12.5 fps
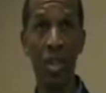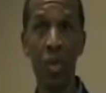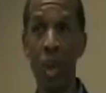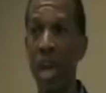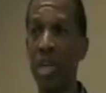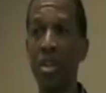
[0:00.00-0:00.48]

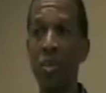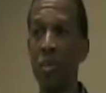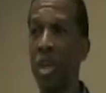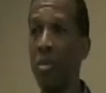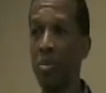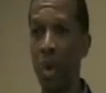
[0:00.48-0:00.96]
trying to
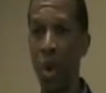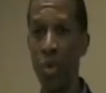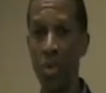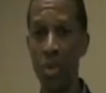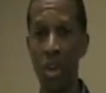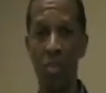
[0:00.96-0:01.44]

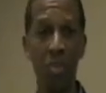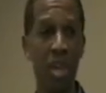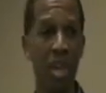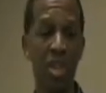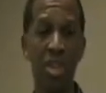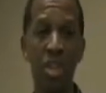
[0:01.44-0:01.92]
recompose herself
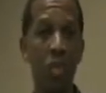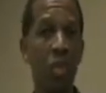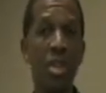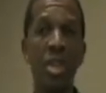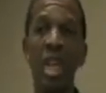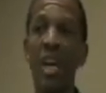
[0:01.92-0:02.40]
because she
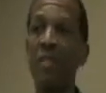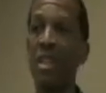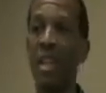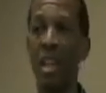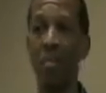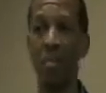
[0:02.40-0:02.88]
was
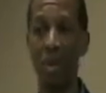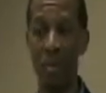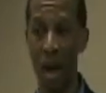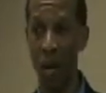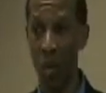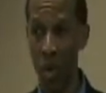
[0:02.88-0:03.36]
devastated
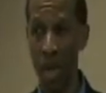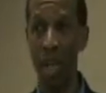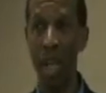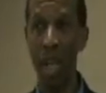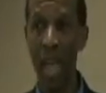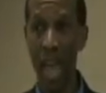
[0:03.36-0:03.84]
about
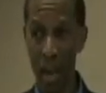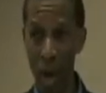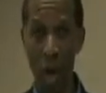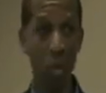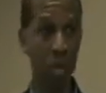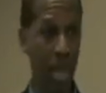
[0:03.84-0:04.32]
what had
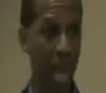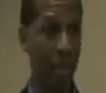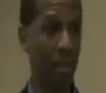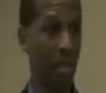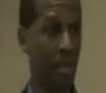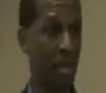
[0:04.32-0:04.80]
almost
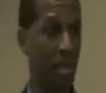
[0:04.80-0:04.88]
happened.